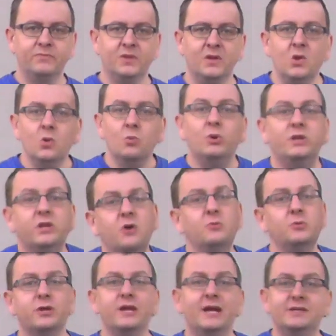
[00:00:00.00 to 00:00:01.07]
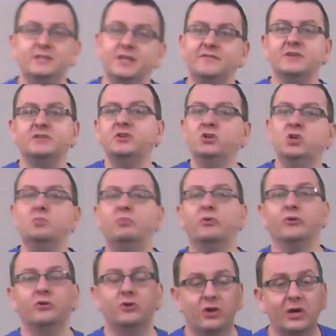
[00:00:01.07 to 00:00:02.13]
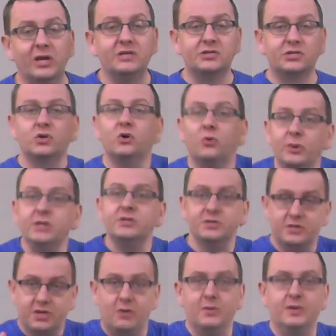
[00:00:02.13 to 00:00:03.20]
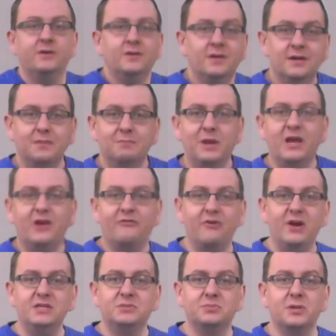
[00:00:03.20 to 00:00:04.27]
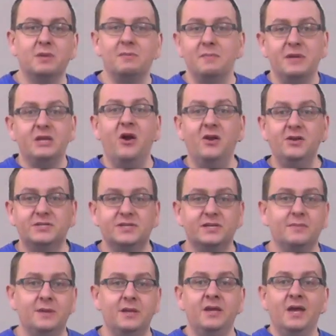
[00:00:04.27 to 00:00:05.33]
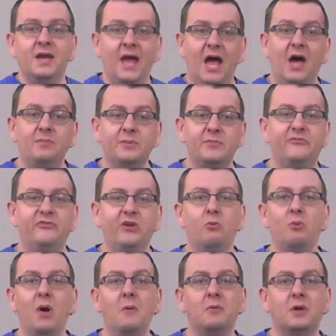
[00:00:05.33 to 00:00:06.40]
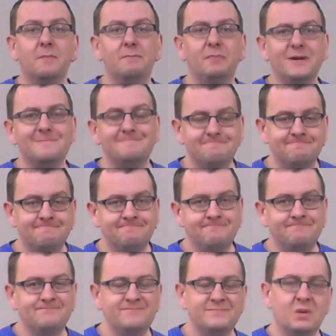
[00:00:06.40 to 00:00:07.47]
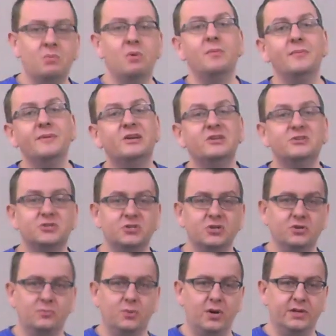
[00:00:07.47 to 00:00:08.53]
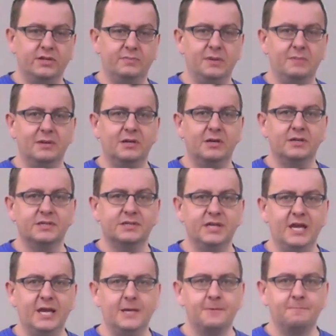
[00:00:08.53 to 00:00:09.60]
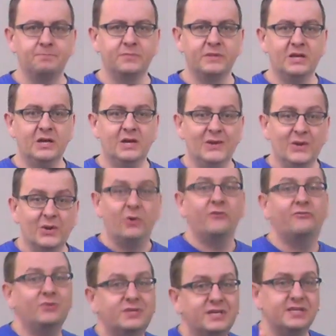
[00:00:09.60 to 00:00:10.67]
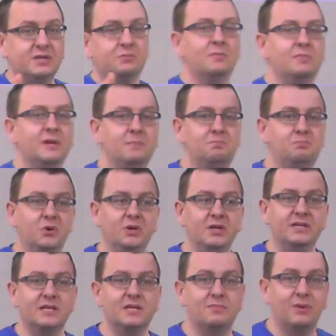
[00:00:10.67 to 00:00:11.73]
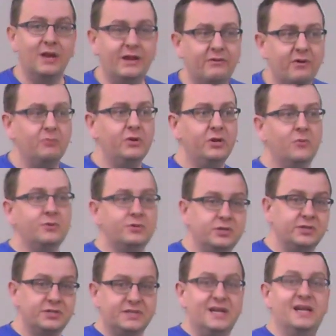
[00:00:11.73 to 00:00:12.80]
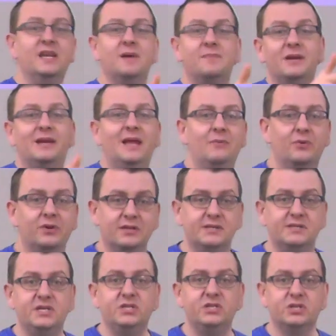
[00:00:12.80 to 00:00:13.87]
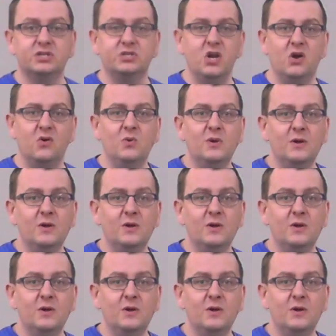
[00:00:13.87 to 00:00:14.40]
We know that actually if there's a new boy or girl in school, we should go and make friends with them and be nice to them and help them feel welcome, but we might be concerned what other people are going to say. Or if we see someone being bullied in the playground, we know we should stand up and let one of the teachers know,